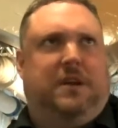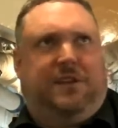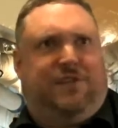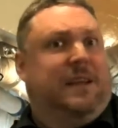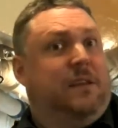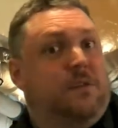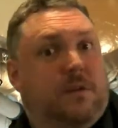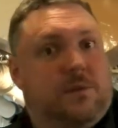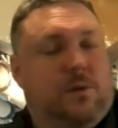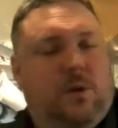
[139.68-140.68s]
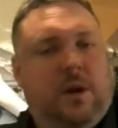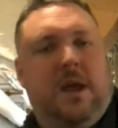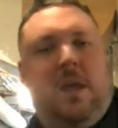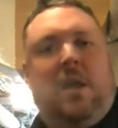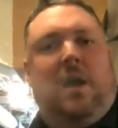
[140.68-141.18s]
challenge, as we'll call it,
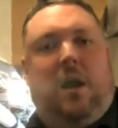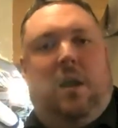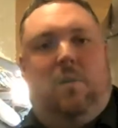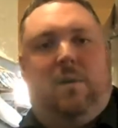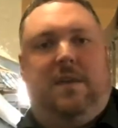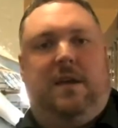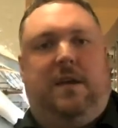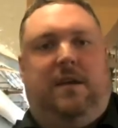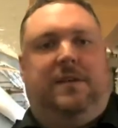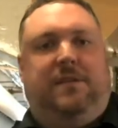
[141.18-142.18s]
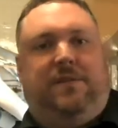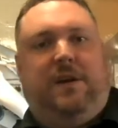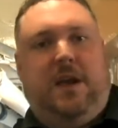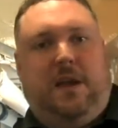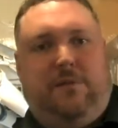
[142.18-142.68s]
where they're
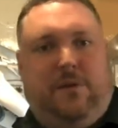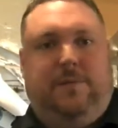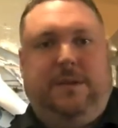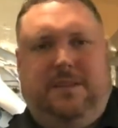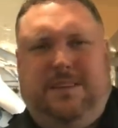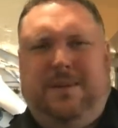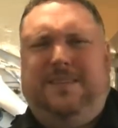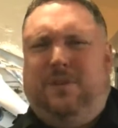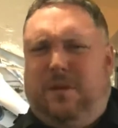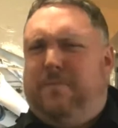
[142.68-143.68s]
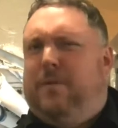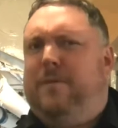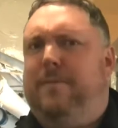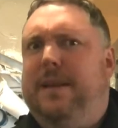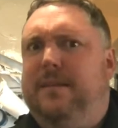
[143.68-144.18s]
identifying vulnerabilities, basically doing more of
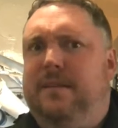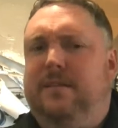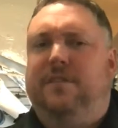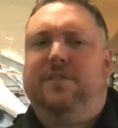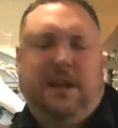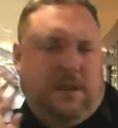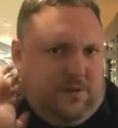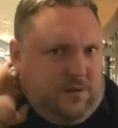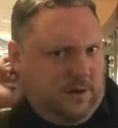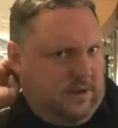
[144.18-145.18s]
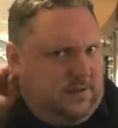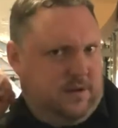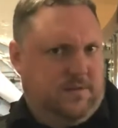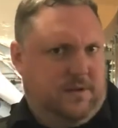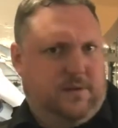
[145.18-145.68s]
a pen testing challenge. So one is
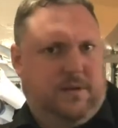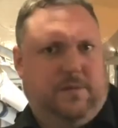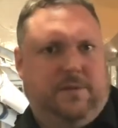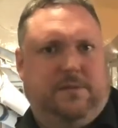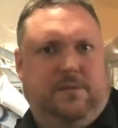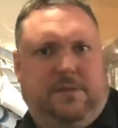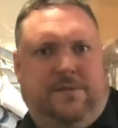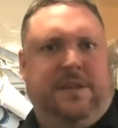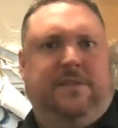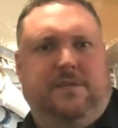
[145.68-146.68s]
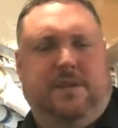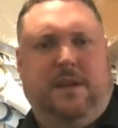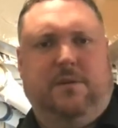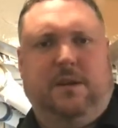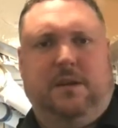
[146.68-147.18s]
kind of on the sort of defense of a
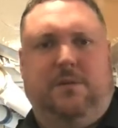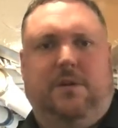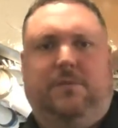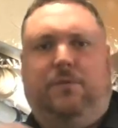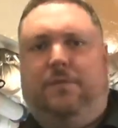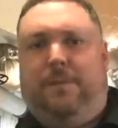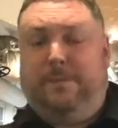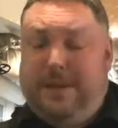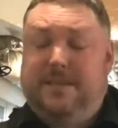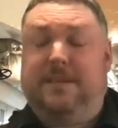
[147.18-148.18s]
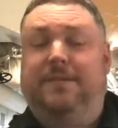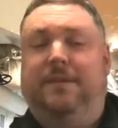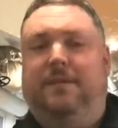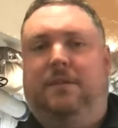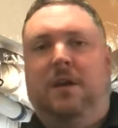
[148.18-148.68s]
network, the other one is more of a pen
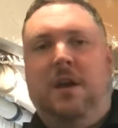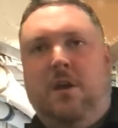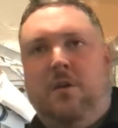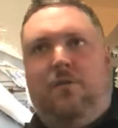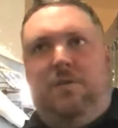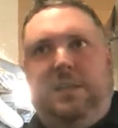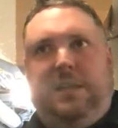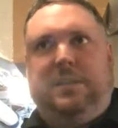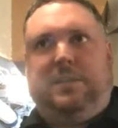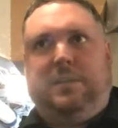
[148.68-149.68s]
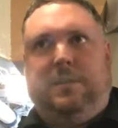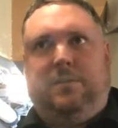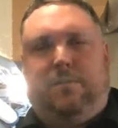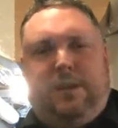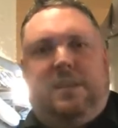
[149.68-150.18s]
testing. So really
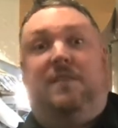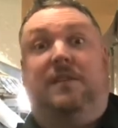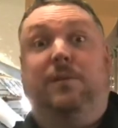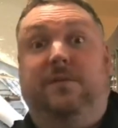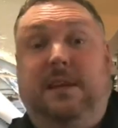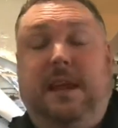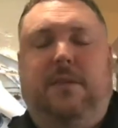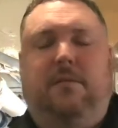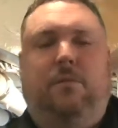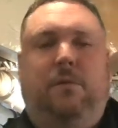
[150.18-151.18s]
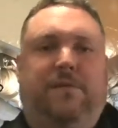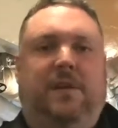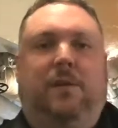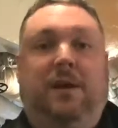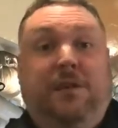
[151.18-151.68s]
sort of bringing the skills together. And what we're
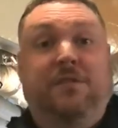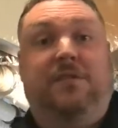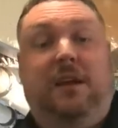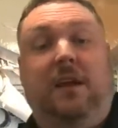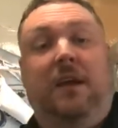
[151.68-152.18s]
finding quite interesting